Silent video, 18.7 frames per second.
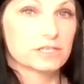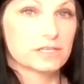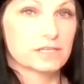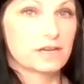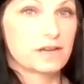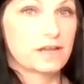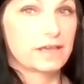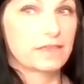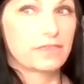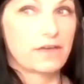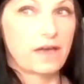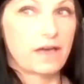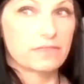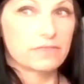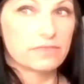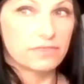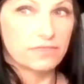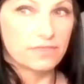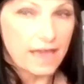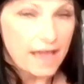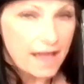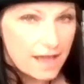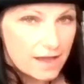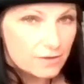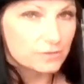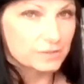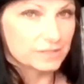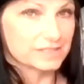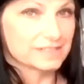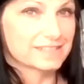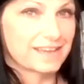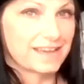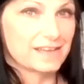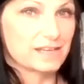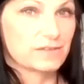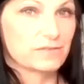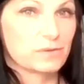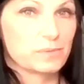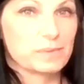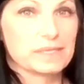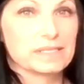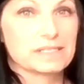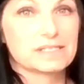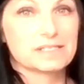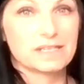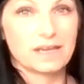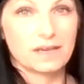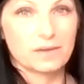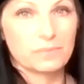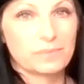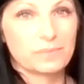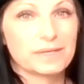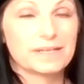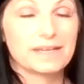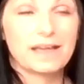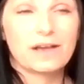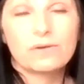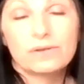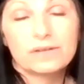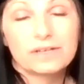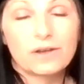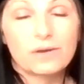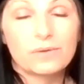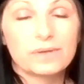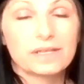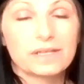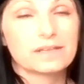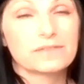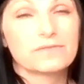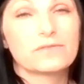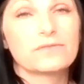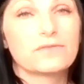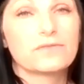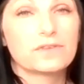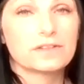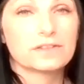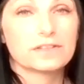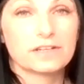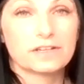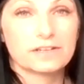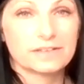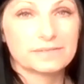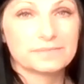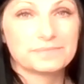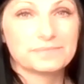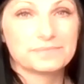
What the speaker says: And I thought that was kind of a big step, but now we're going even further.